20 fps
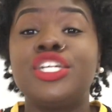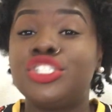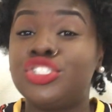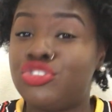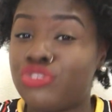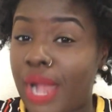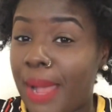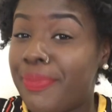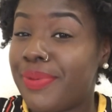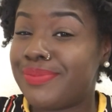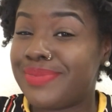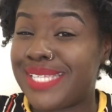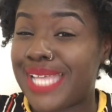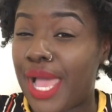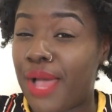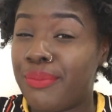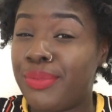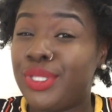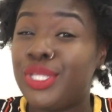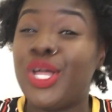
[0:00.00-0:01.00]
drop them
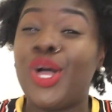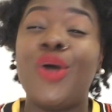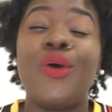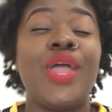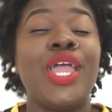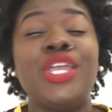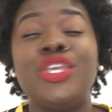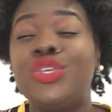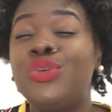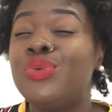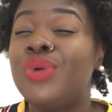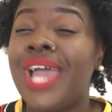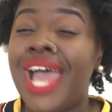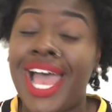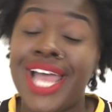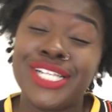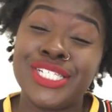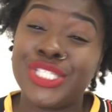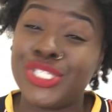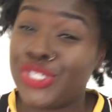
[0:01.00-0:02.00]
down below, and you
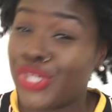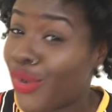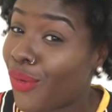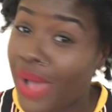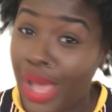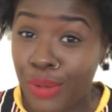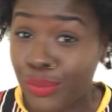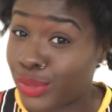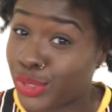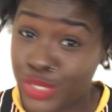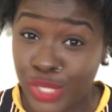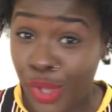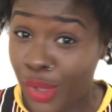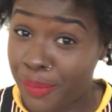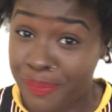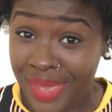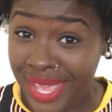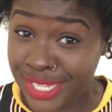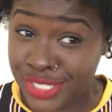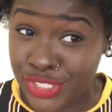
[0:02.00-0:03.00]
guys know I will
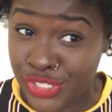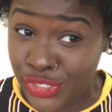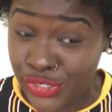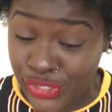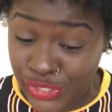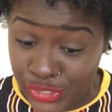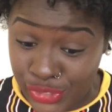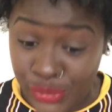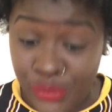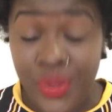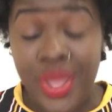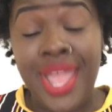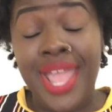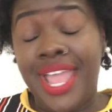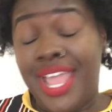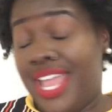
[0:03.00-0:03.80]
talk back to you.